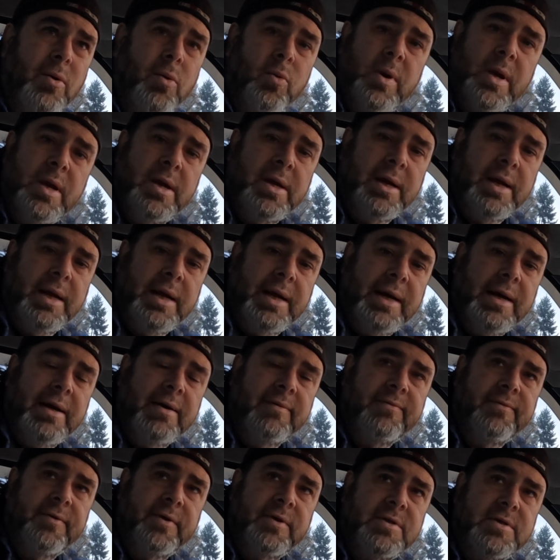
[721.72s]
a week and a
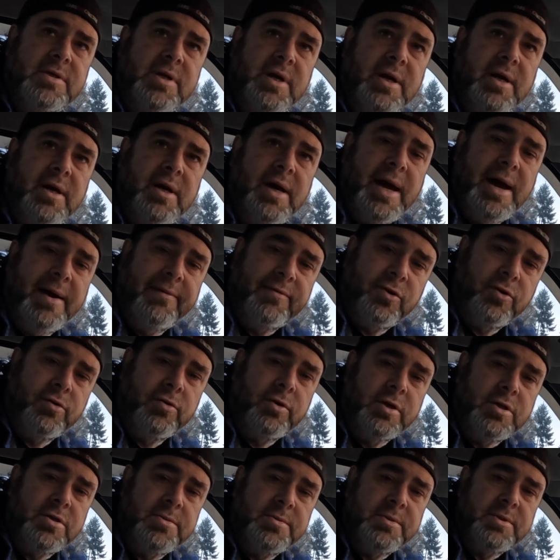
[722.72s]
half. It's after
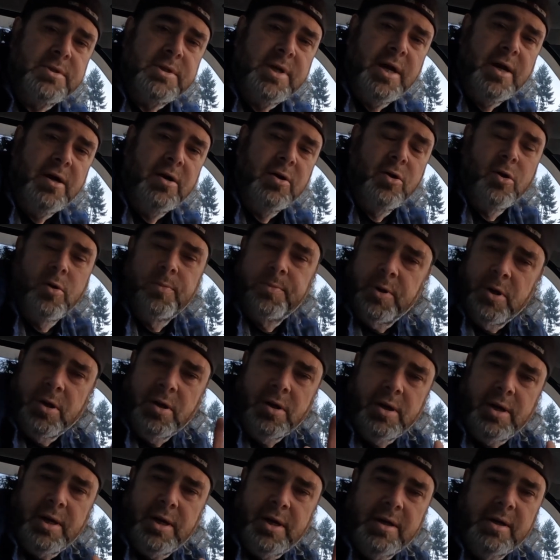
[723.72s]
Christmas now. Hope you
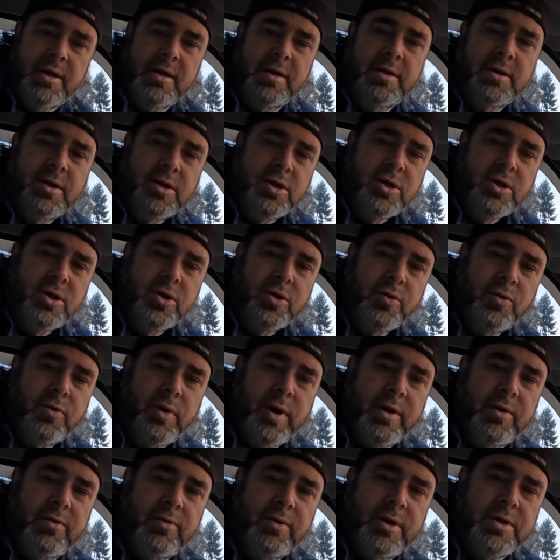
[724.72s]
all had a
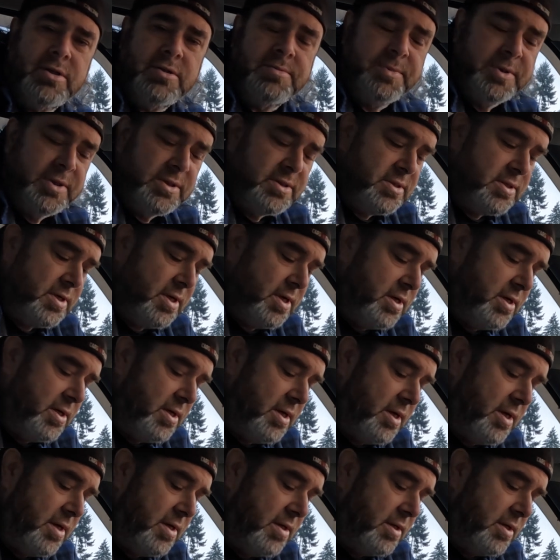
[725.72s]
great Christmas, and
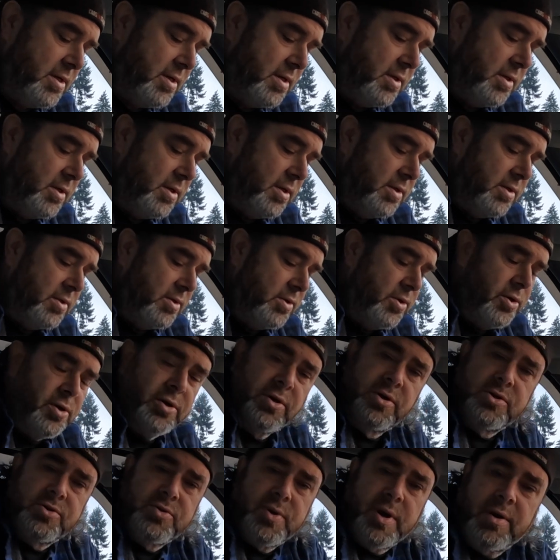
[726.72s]
New
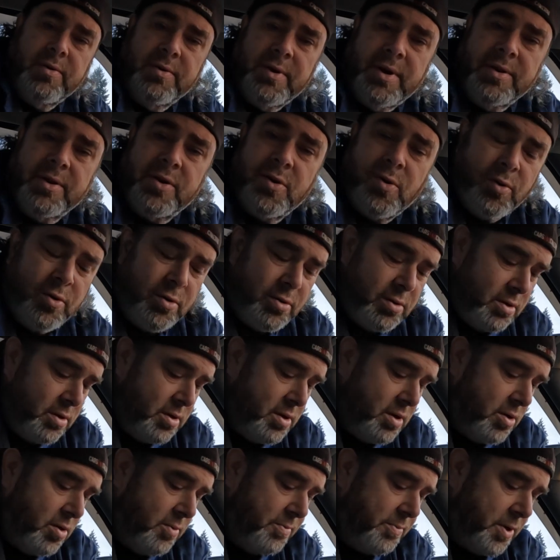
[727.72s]
Year's right around the corner.
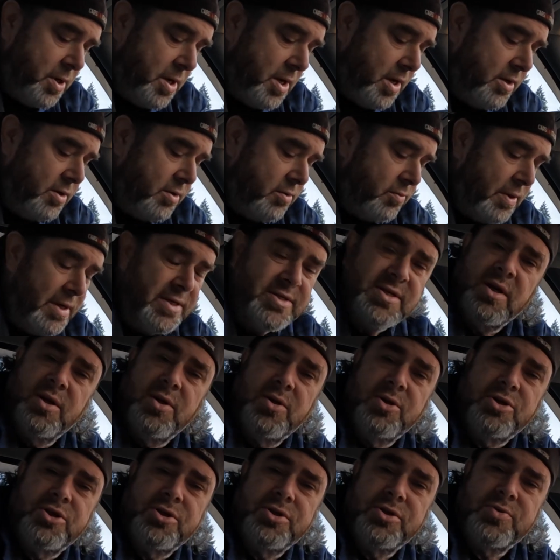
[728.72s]
Hope you got your
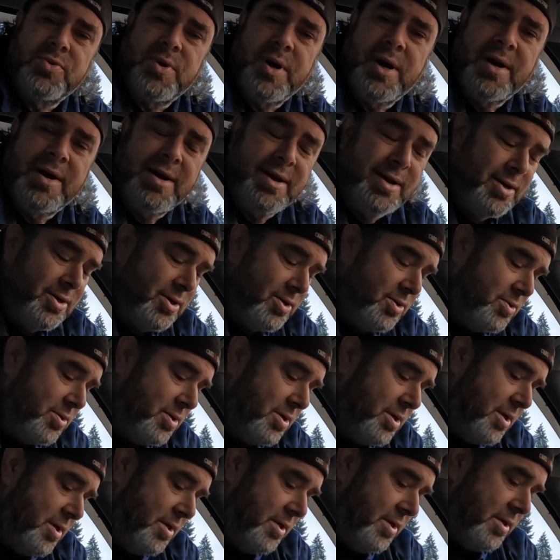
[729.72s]
resolutions ready to go,
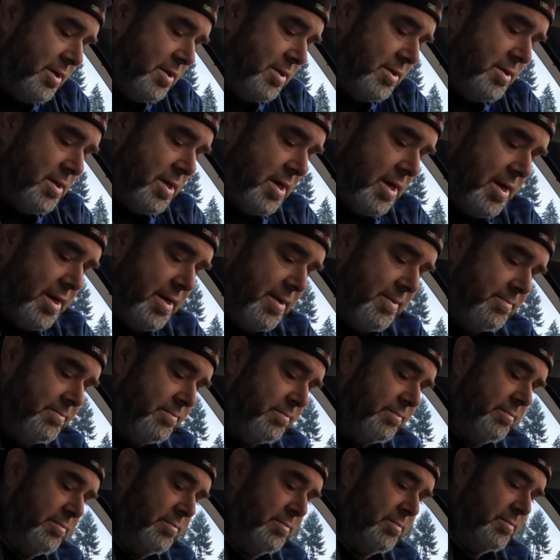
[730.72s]

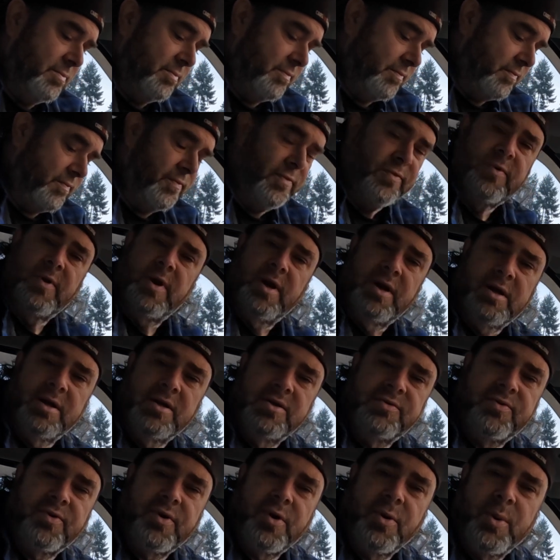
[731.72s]
at
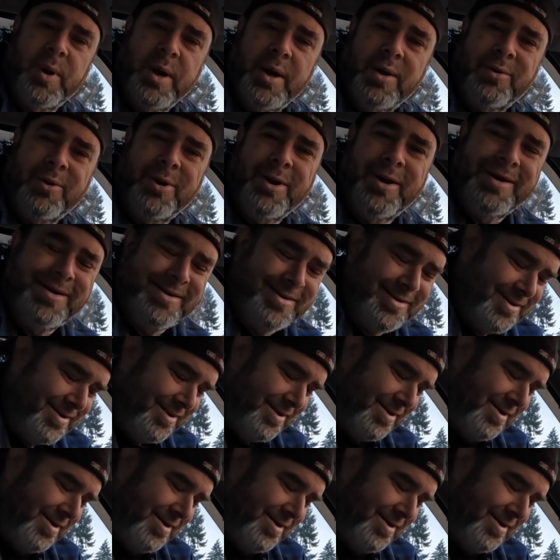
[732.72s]
least for a week, right?